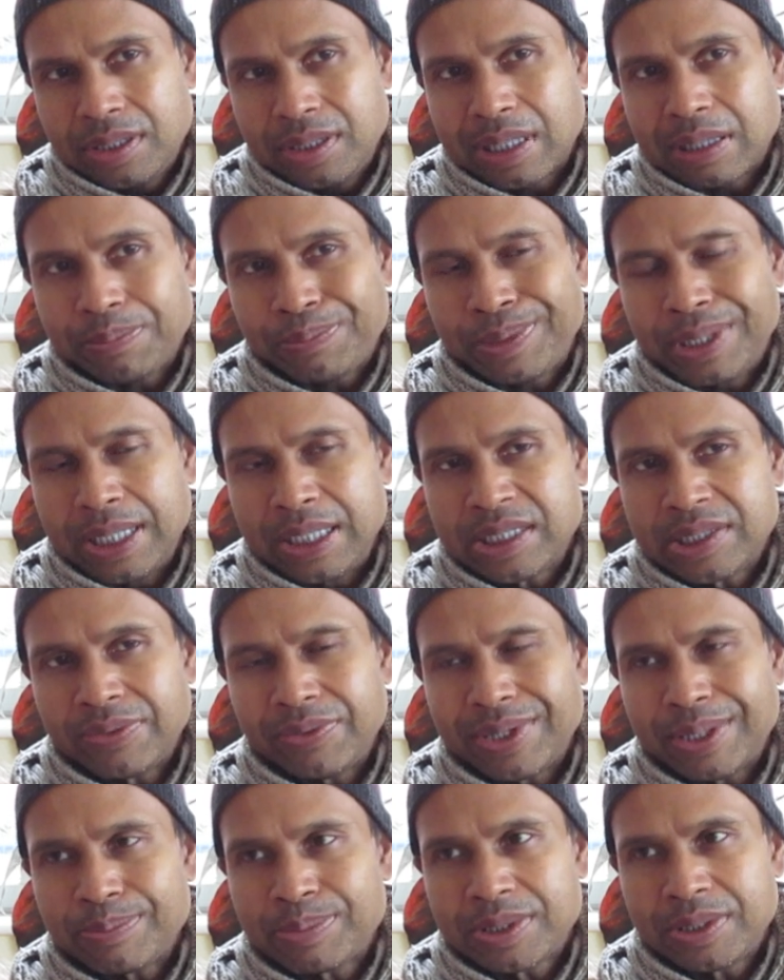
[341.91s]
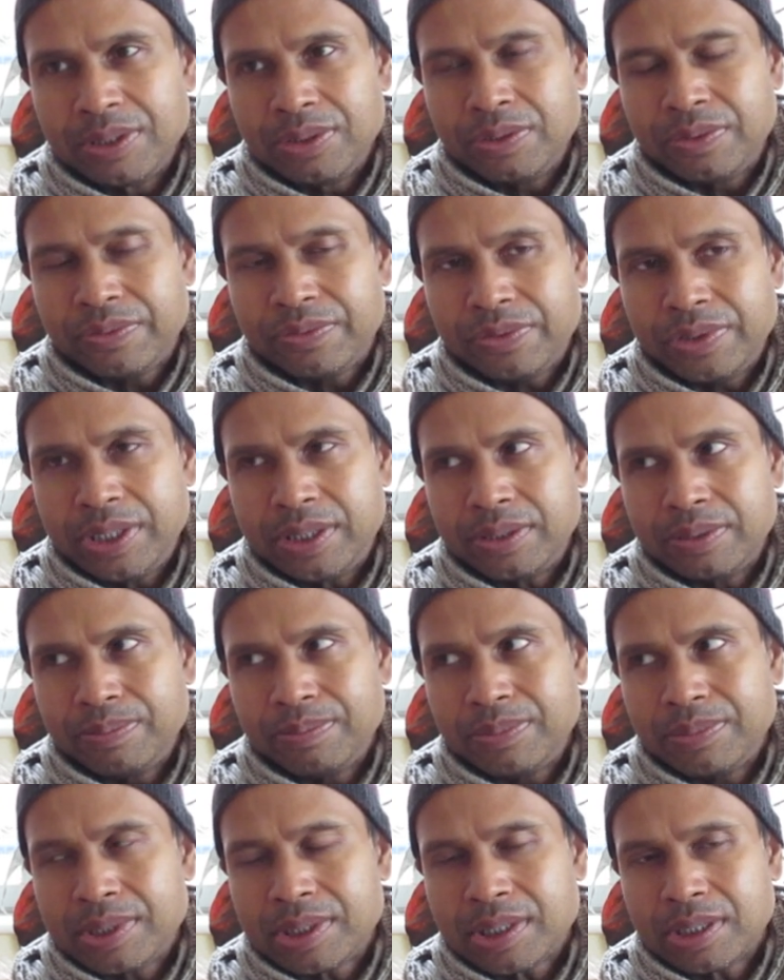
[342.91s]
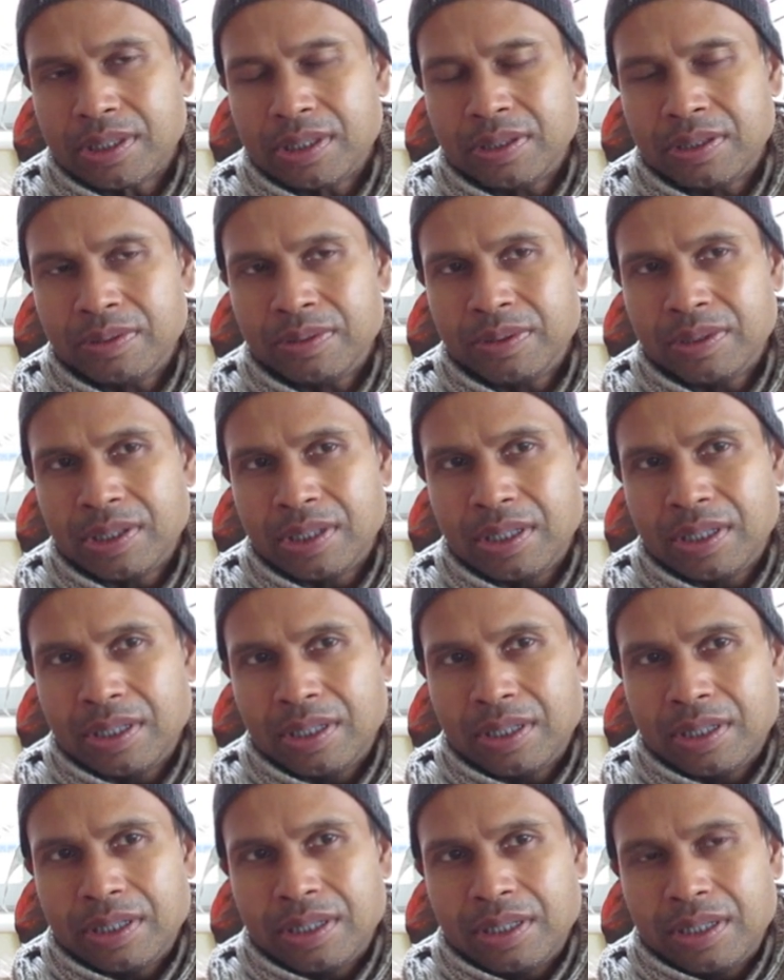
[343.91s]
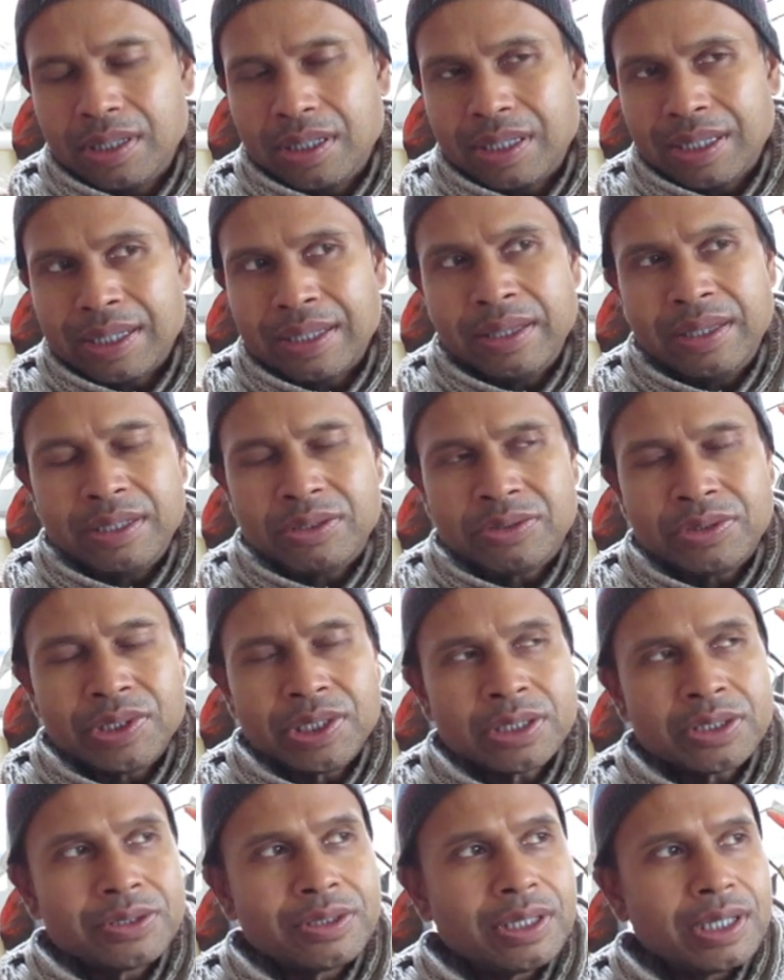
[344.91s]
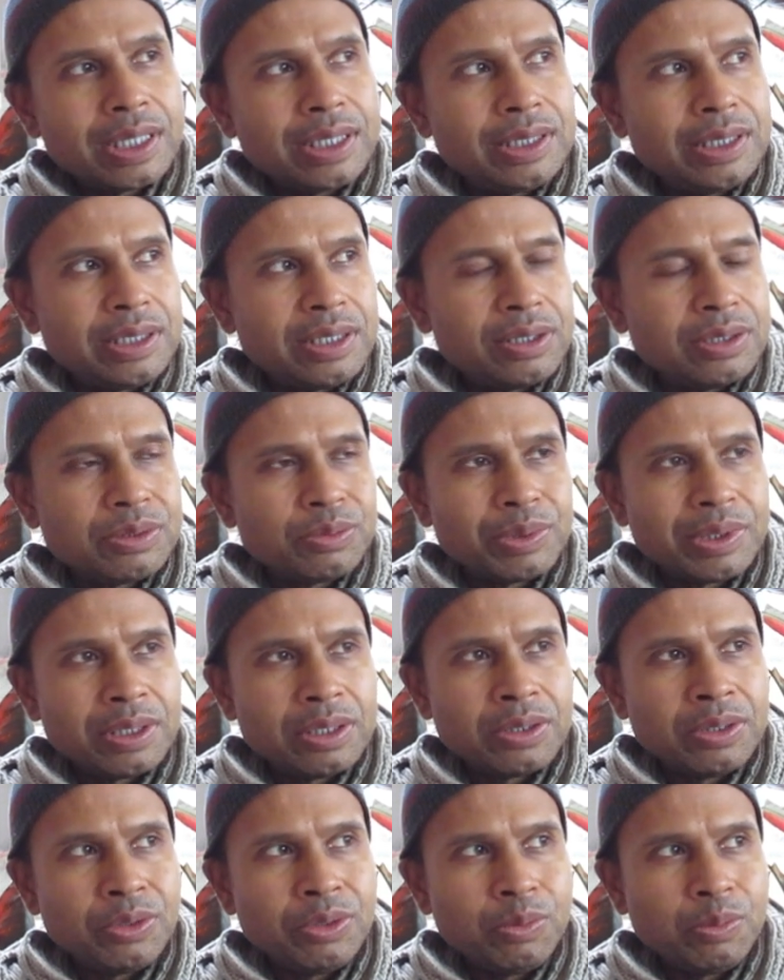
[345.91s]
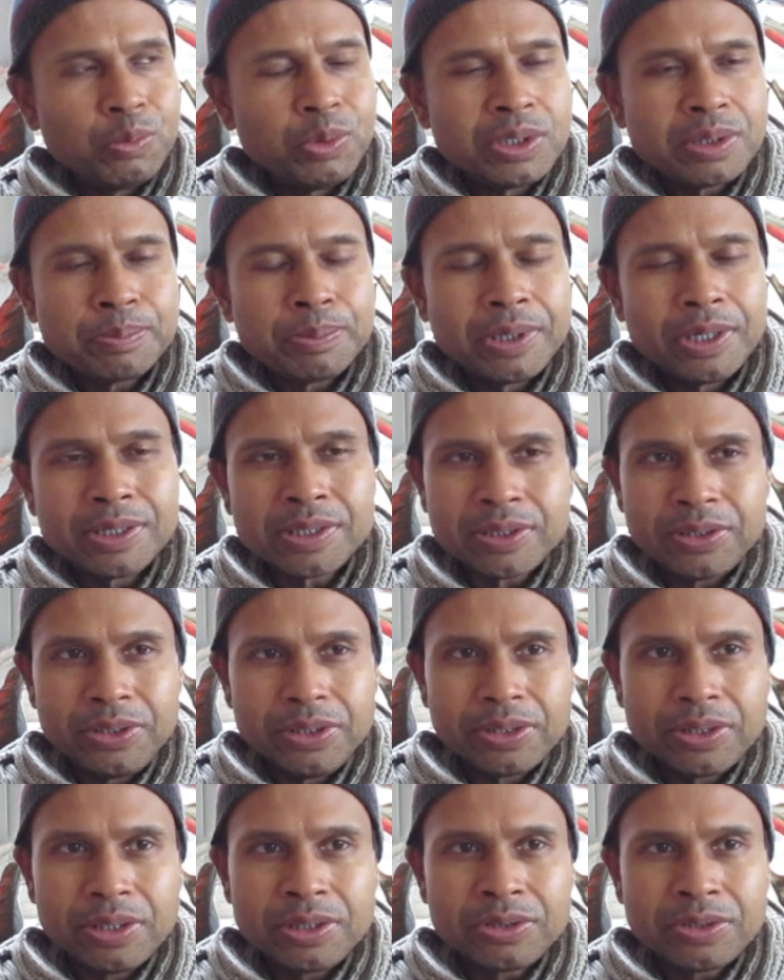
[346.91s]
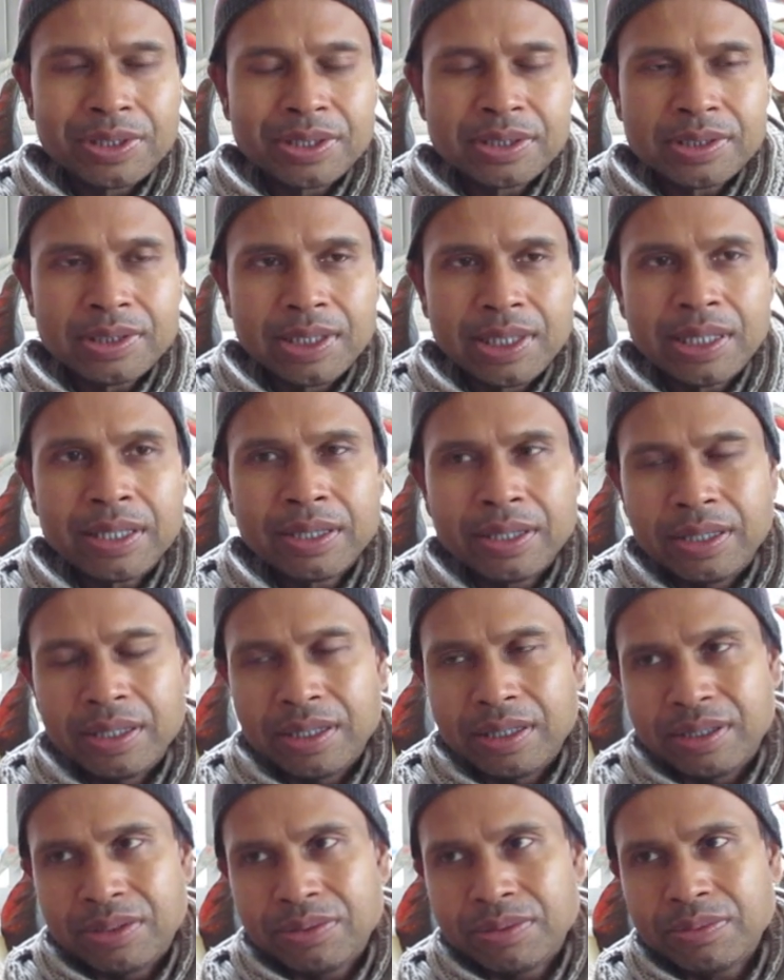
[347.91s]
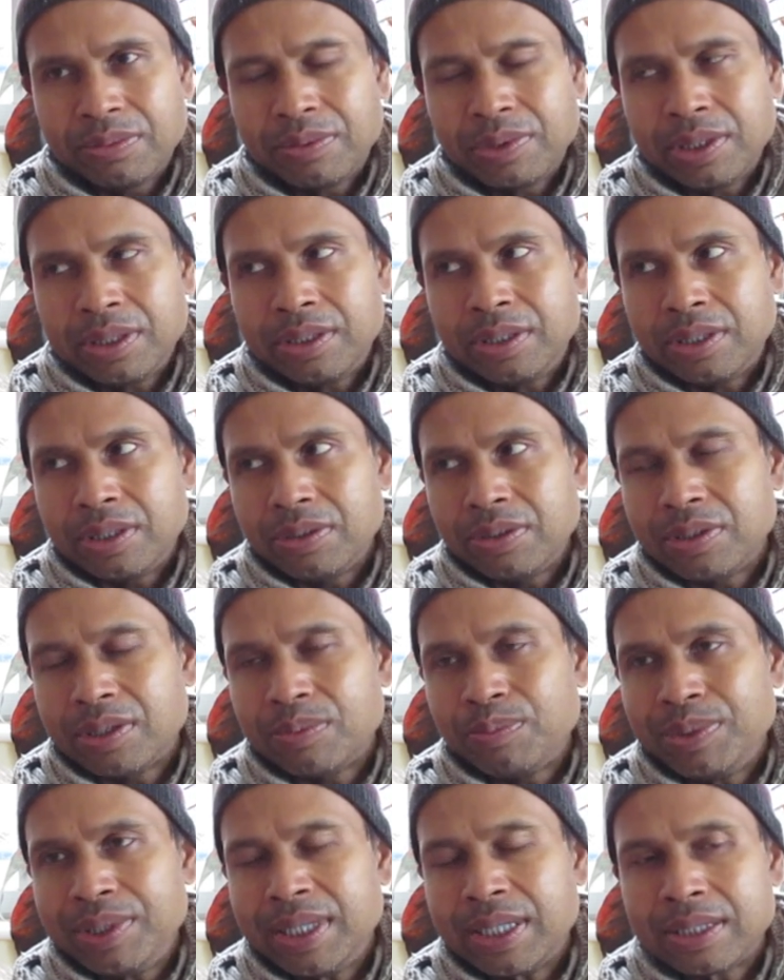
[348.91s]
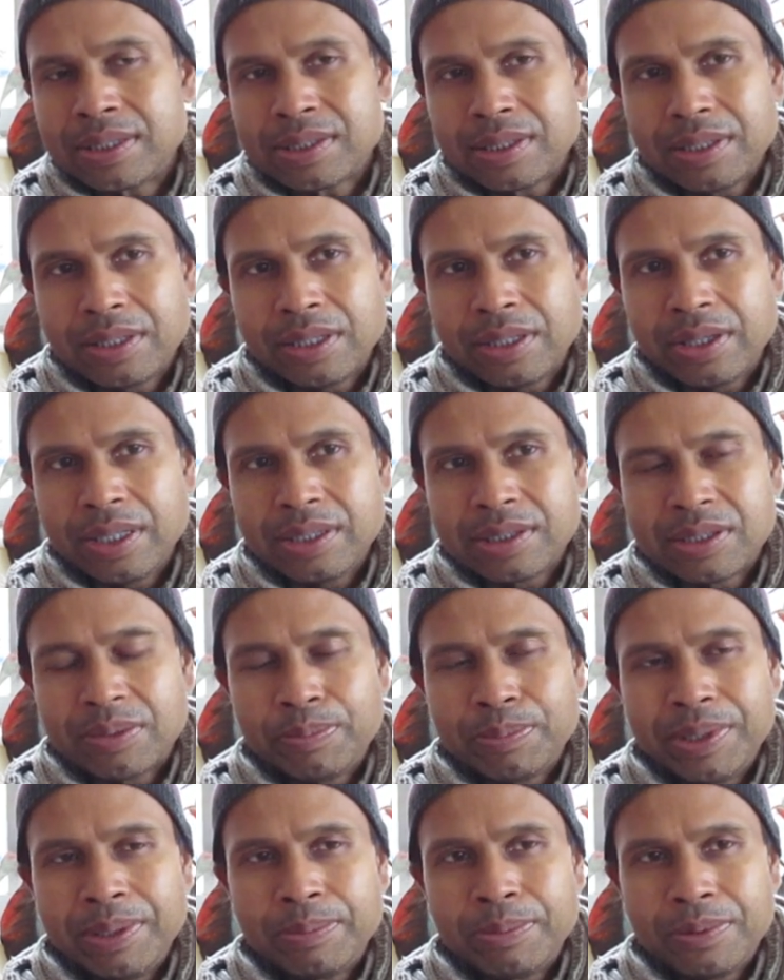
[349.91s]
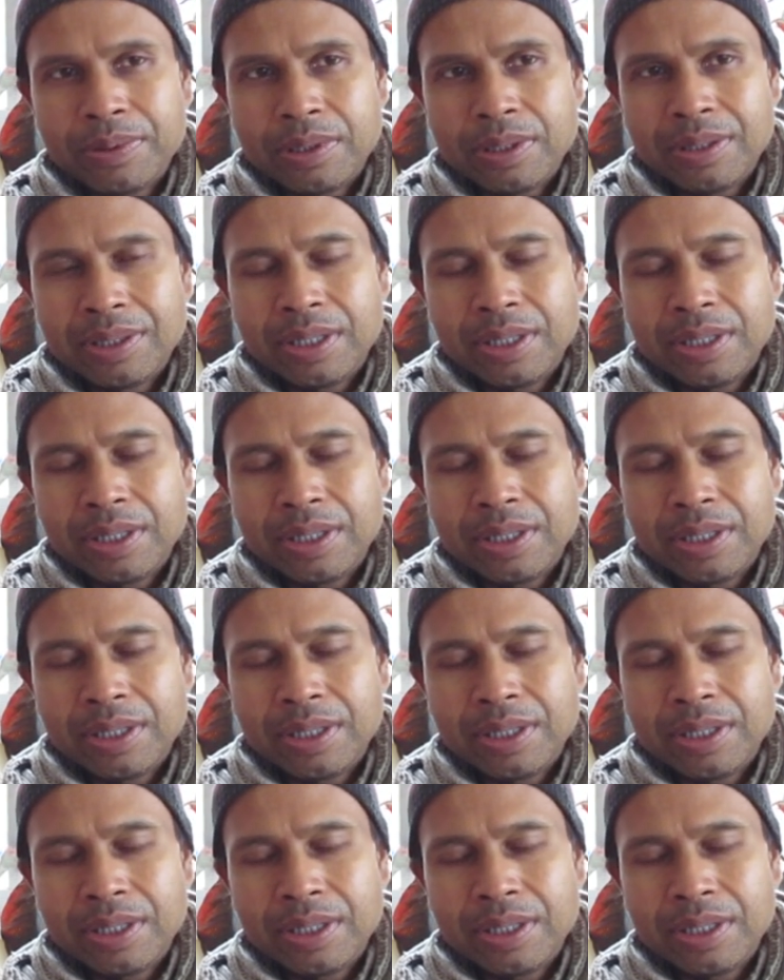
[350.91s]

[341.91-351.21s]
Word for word: that place of absolute freedom. So, and the traditional idea is, well, who, which person are you going to trust to get there? Well, you know, I mean, yes, I think some people